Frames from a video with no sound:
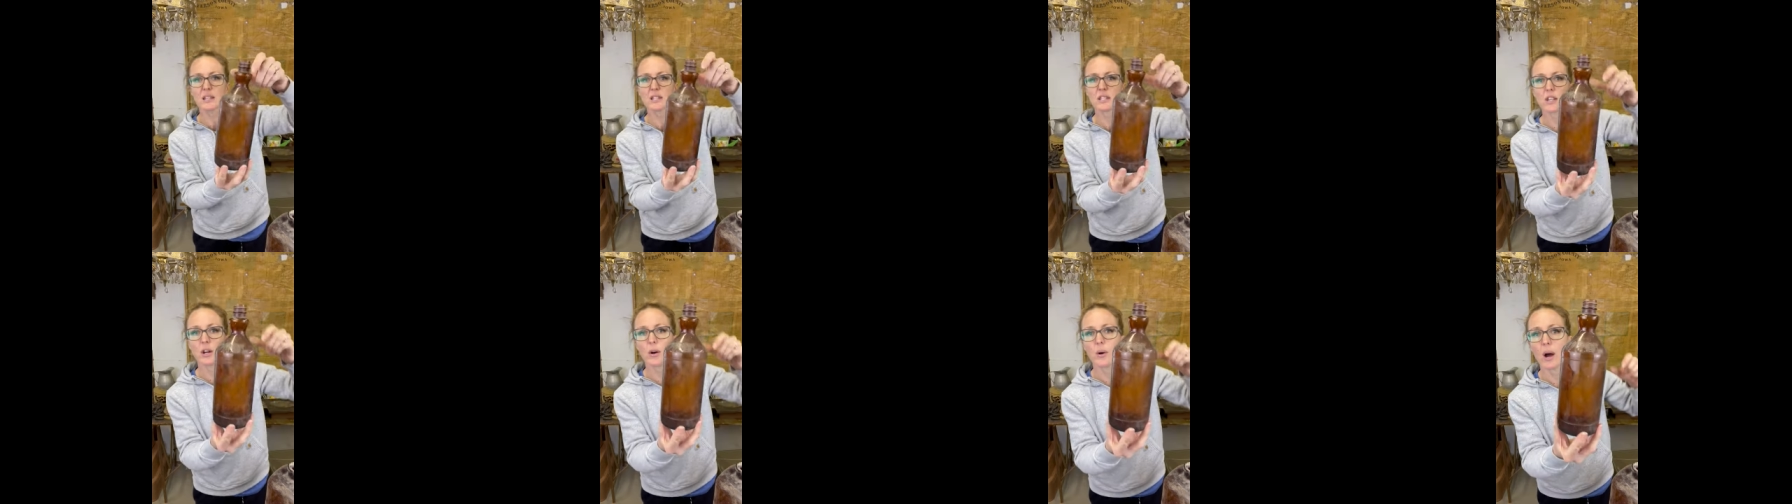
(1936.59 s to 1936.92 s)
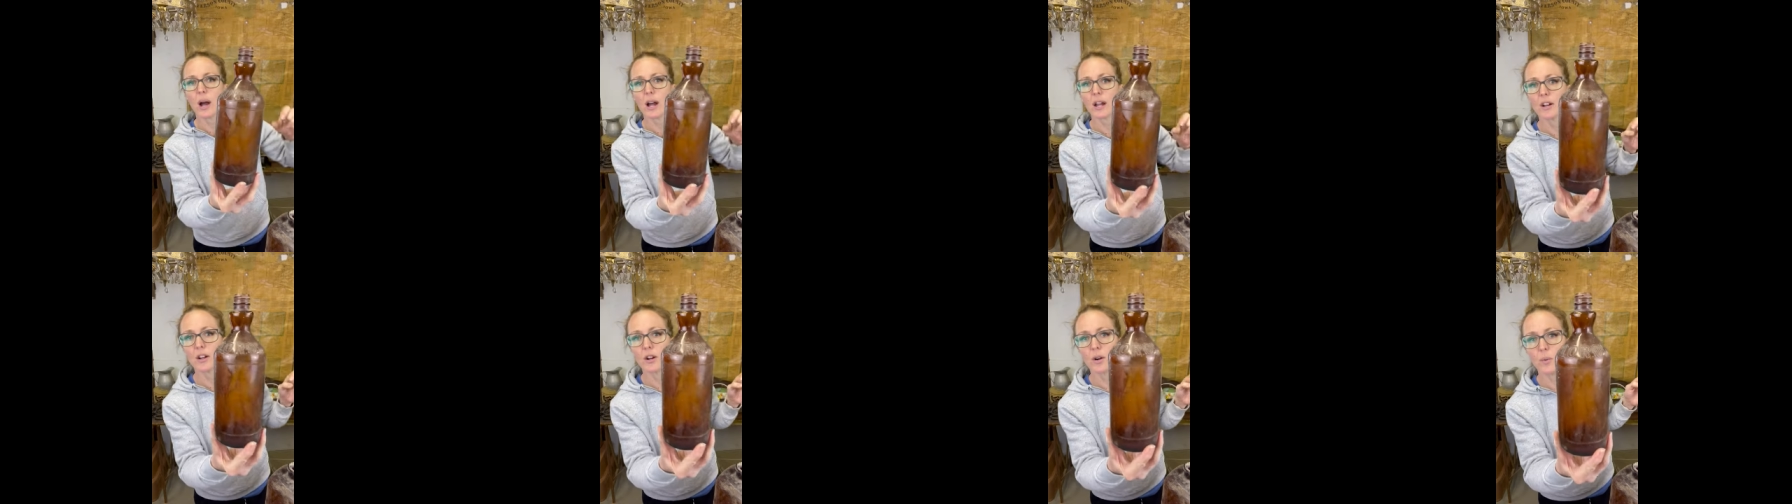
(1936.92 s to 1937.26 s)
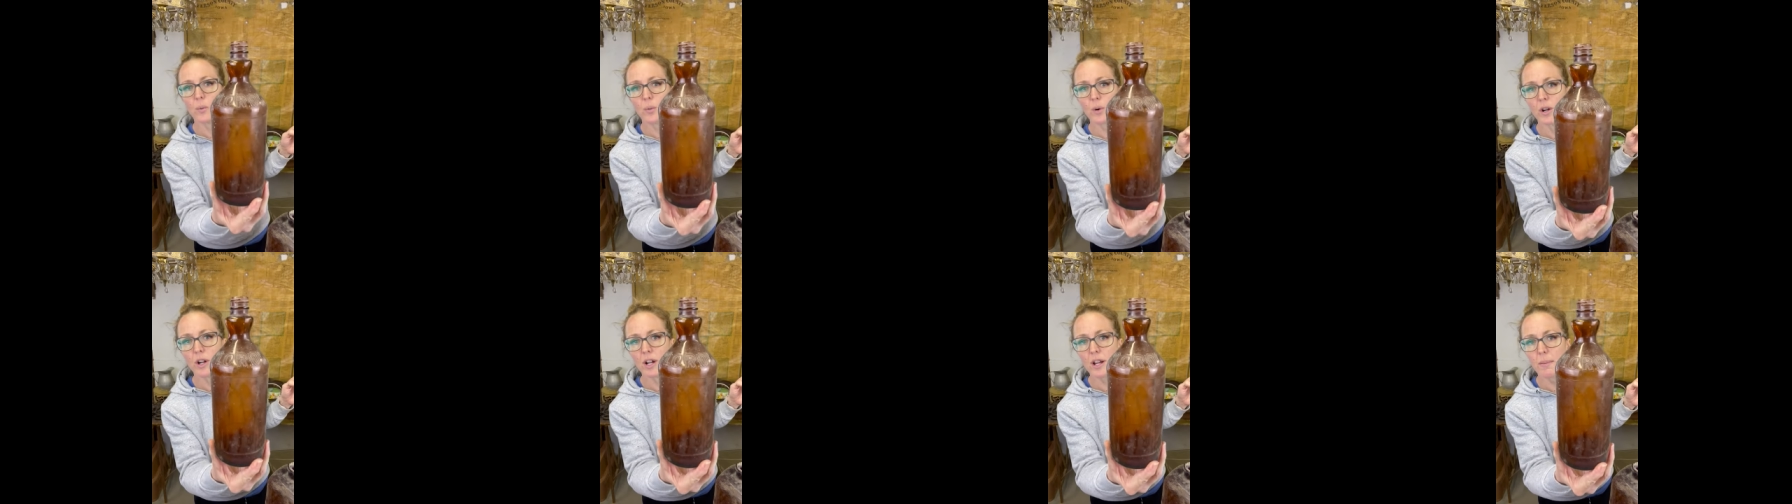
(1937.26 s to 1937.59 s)
So I don't
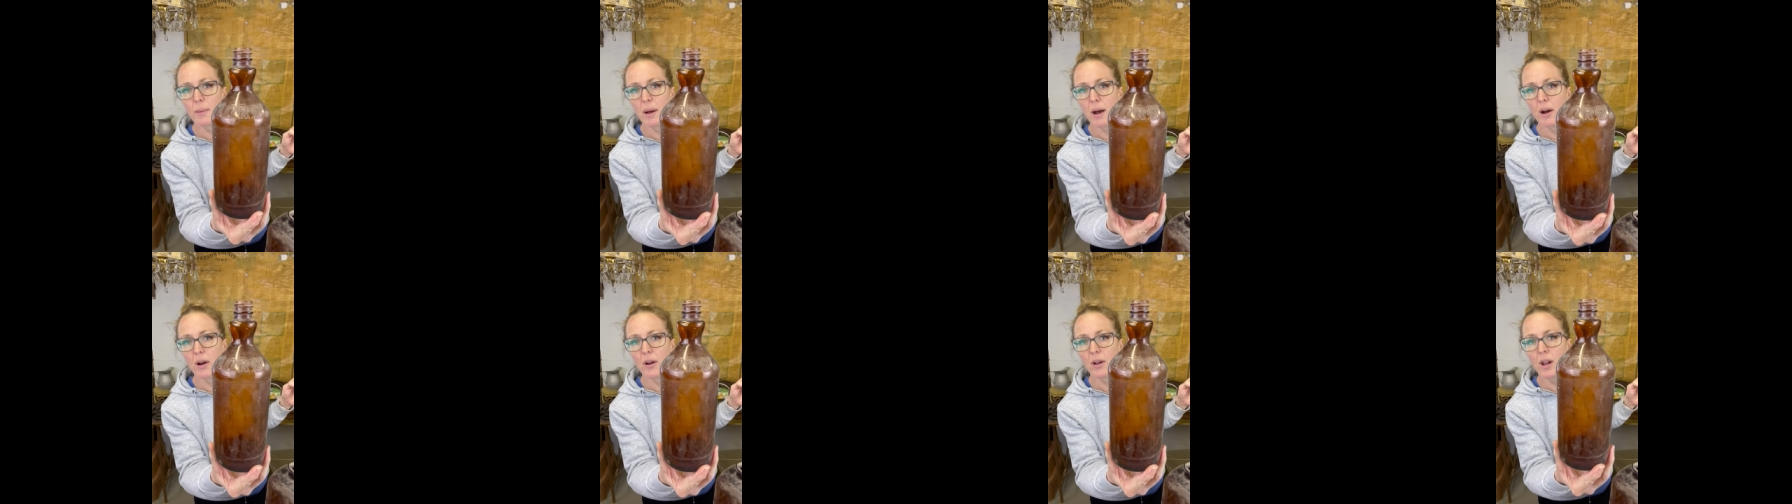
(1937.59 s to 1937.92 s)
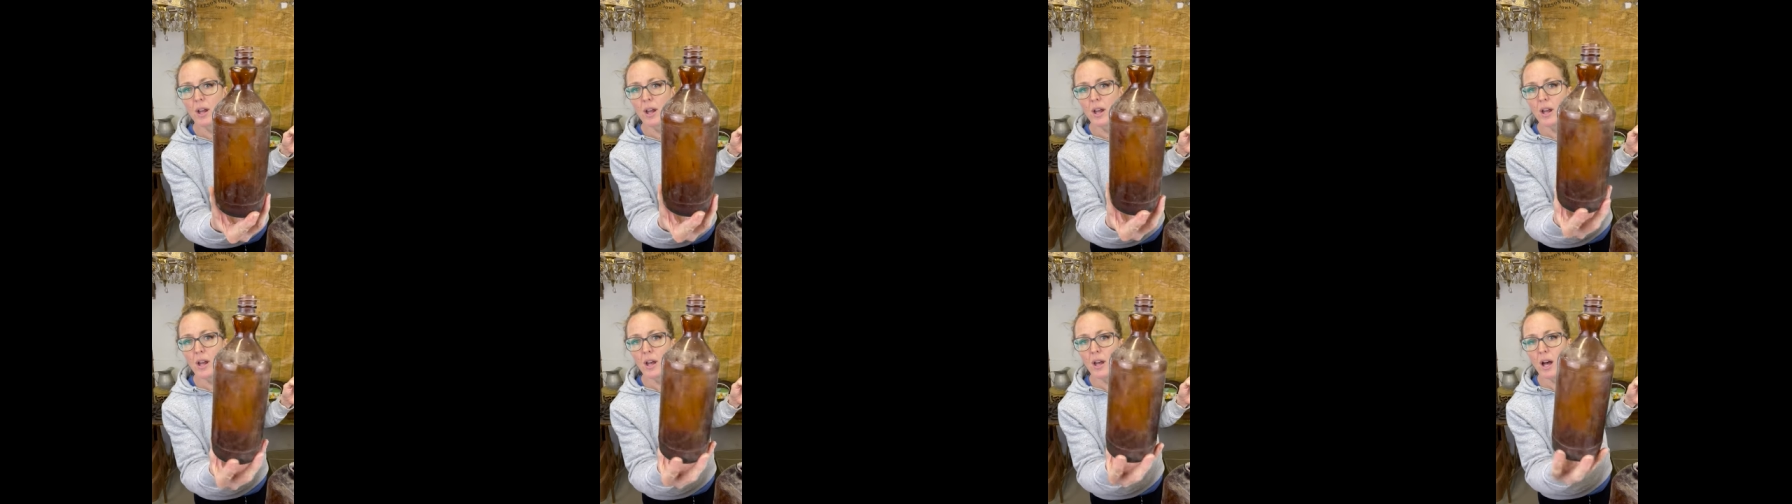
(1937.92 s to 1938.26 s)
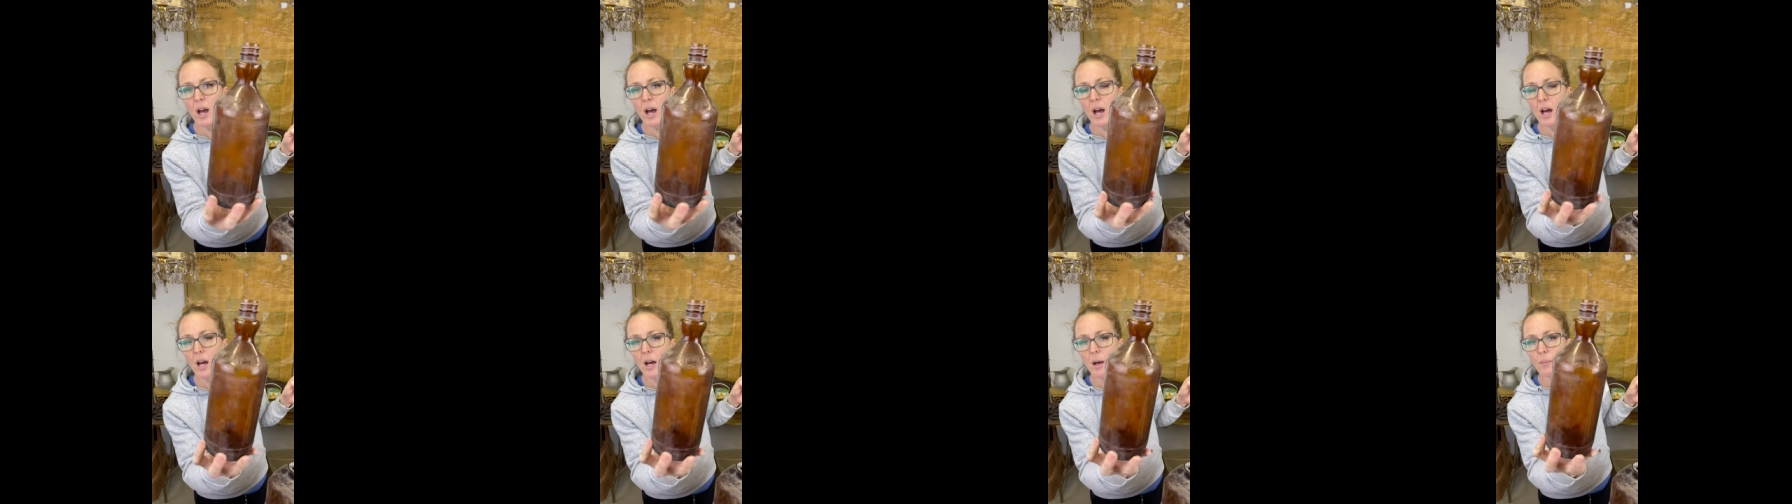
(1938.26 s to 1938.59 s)
worry about
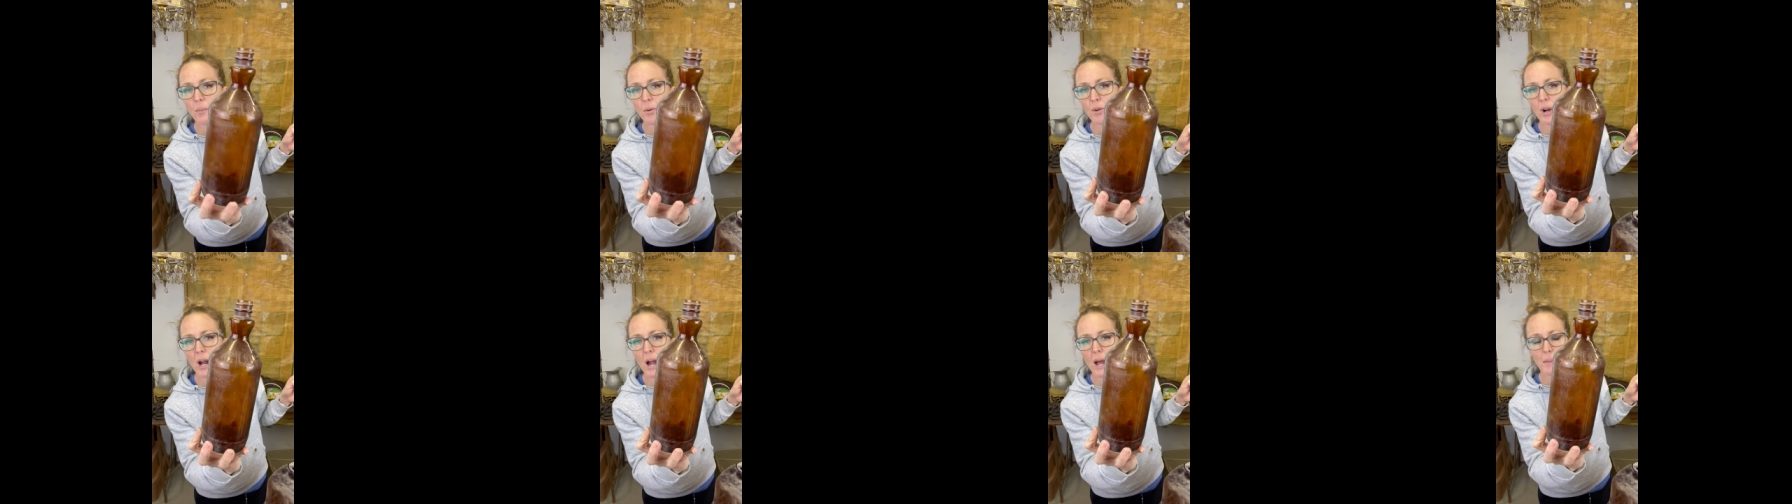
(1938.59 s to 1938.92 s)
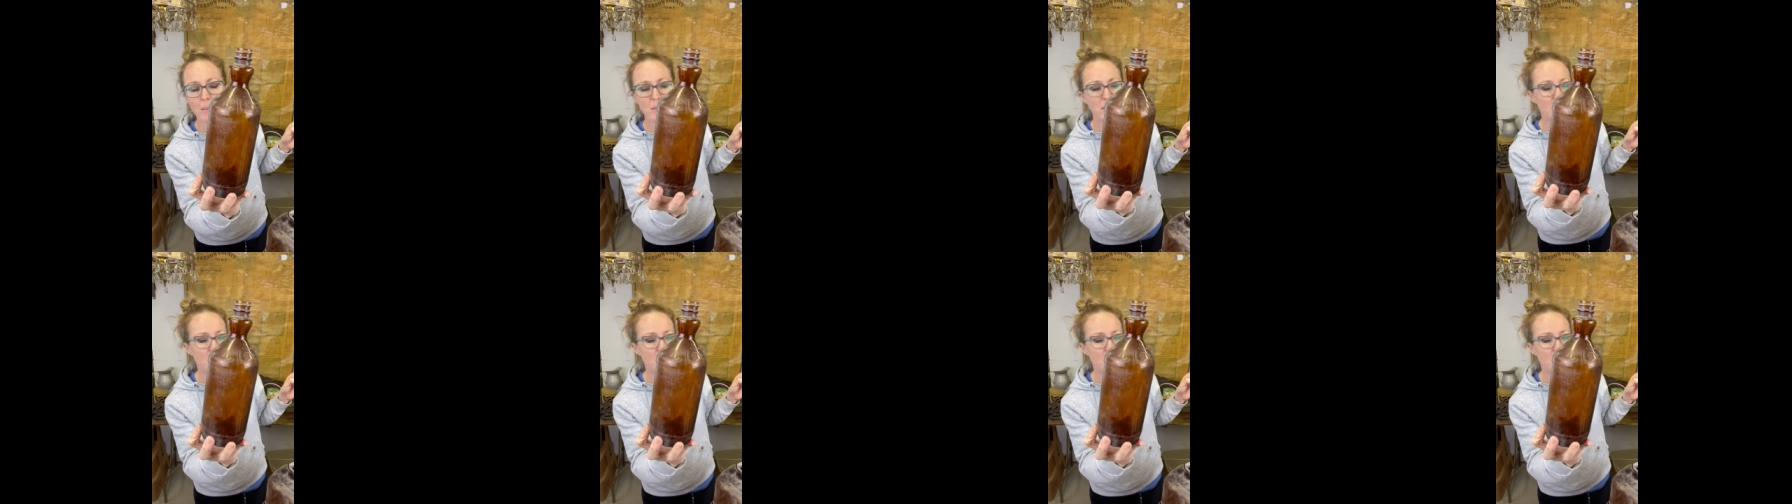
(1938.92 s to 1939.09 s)
um, grabbing